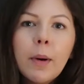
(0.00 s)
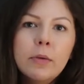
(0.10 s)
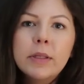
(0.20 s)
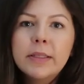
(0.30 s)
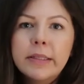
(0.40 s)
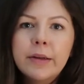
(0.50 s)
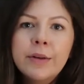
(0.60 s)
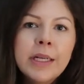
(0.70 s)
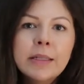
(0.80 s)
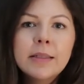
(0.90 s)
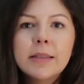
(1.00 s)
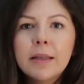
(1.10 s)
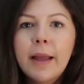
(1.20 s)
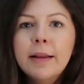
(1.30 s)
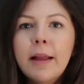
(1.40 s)
about the series
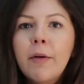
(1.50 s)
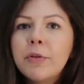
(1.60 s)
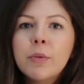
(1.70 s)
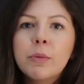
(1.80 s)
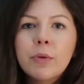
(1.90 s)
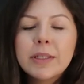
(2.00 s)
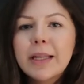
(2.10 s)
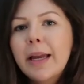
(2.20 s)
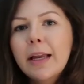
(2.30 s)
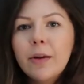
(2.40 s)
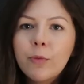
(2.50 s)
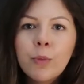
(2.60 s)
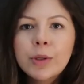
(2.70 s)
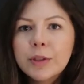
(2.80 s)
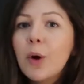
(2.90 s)
and everyone was saying it
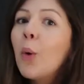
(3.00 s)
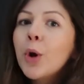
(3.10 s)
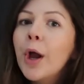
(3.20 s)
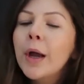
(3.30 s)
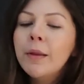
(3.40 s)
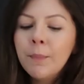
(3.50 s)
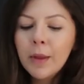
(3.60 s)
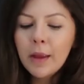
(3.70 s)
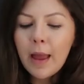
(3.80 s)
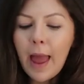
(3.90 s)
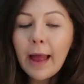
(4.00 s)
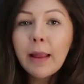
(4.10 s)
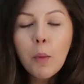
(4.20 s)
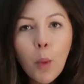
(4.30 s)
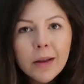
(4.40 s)
was so good
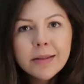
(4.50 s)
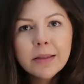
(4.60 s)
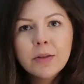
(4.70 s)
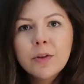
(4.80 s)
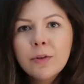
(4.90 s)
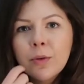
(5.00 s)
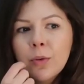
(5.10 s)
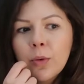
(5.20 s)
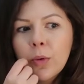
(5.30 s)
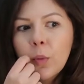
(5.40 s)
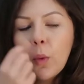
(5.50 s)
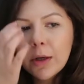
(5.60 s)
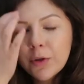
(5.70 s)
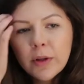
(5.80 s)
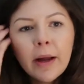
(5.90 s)
and I wanted to
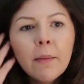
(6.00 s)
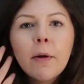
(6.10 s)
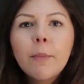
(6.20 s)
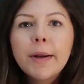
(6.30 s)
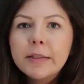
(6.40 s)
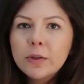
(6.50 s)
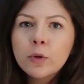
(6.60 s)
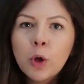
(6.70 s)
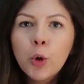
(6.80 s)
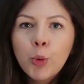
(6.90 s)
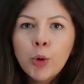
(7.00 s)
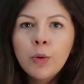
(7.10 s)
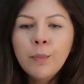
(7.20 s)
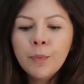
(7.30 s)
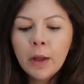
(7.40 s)
watch that but it's on
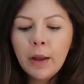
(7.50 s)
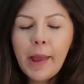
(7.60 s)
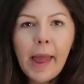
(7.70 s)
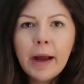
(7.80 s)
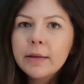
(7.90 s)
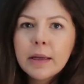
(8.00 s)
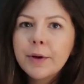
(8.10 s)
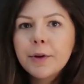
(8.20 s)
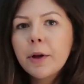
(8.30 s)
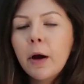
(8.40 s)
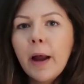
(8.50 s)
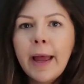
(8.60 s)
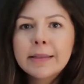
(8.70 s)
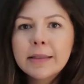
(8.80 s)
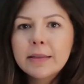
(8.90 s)
Hulu and I could not
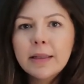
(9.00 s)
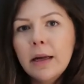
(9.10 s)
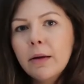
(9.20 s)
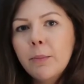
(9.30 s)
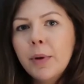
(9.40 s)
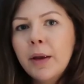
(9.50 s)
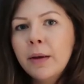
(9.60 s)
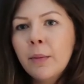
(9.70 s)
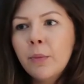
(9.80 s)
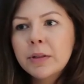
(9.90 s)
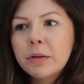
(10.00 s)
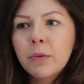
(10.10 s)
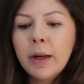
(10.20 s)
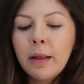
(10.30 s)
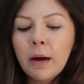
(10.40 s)
access that being in
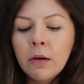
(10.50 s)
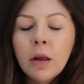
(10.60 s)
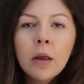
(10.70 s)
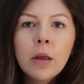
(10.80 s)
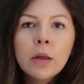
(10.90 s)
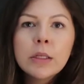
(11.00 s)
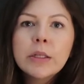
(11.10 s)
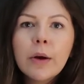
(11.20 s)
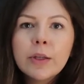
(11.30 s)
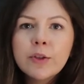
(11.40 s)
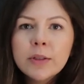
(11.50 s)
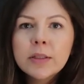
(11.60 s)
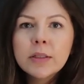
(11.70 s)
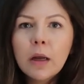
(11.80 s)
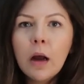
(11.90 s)
Brazil right now so I
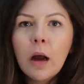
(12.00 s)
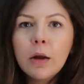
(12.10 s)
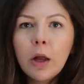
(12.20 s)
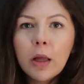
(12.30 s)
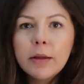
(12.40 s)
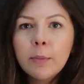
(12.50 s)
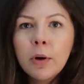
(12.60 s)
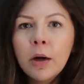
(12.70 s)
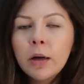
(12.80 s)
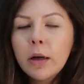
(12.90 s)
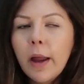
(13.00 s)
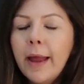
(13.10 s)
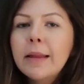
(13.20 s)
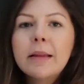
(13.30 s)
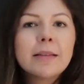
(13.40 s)
just uh, got the book
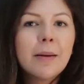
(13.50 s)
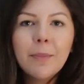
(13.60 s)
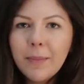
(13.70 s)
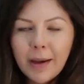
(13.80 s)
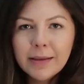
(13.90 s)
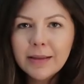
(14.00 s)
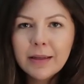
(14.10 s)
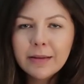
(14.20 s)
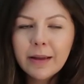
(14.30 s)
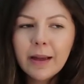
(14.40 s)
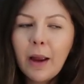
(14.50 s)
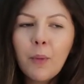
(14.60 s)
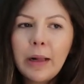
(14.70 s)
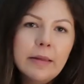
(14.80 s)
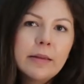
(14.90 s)
and it's amazing like I
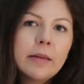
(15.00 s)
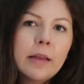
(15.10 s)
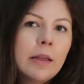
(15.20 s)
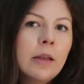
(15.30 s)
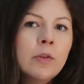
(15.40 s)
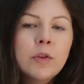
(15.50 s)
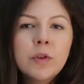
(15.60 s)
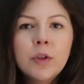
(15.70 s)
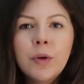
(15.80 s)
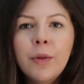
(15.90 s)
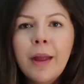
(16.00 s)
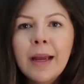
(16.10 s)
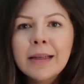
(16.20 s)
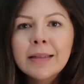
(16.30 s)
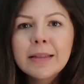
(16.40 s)
read it like in two
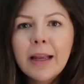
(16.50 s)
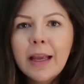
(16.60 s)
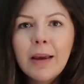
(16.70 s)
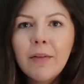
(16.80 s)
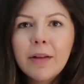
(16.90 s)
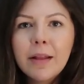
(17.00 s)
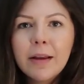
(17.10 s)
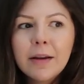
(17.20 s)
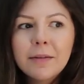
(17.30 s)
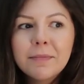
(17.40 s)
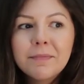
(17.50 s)
days I give it like